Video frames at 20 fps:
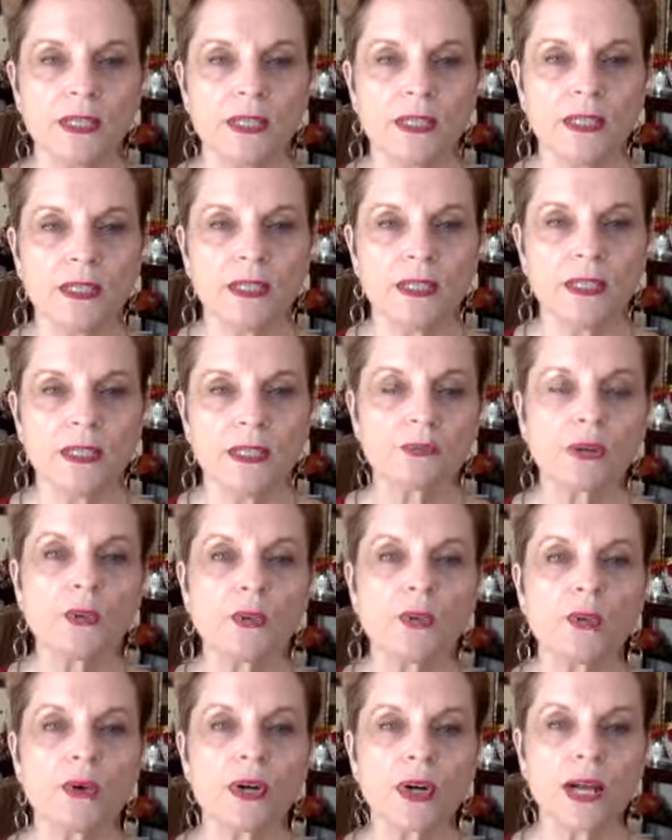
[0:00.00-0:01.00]

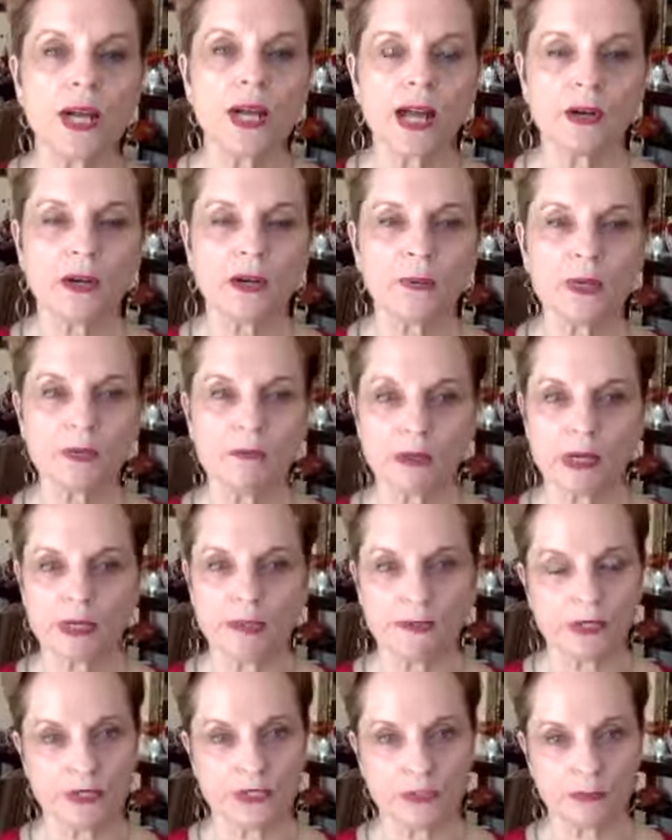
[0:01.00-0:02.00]
explore how we might
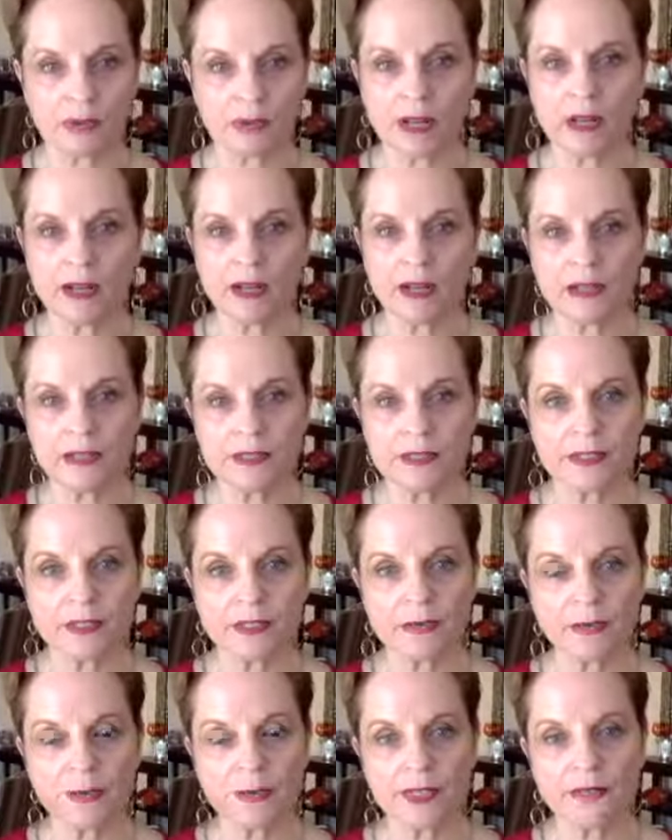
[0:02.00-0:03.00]
respond
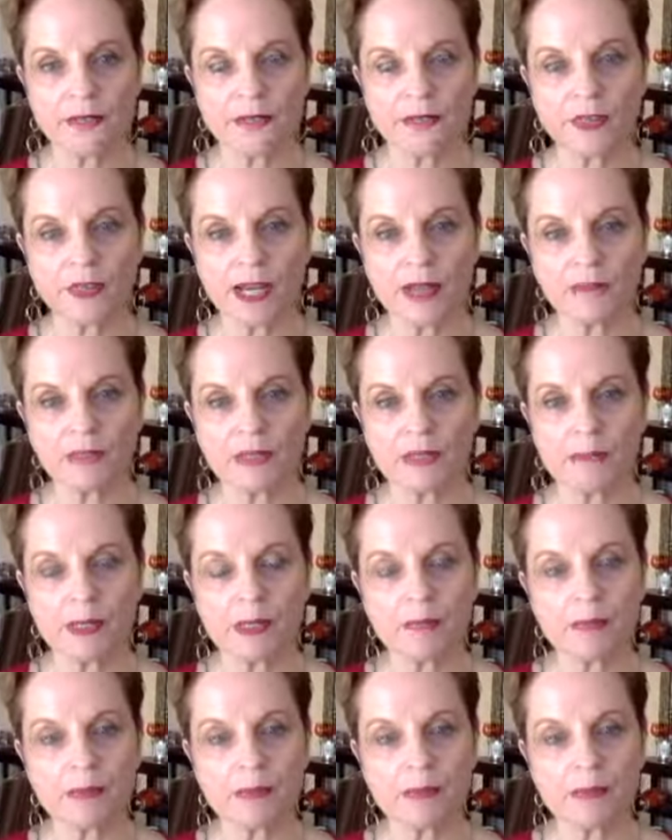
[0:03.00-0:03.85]
when the family member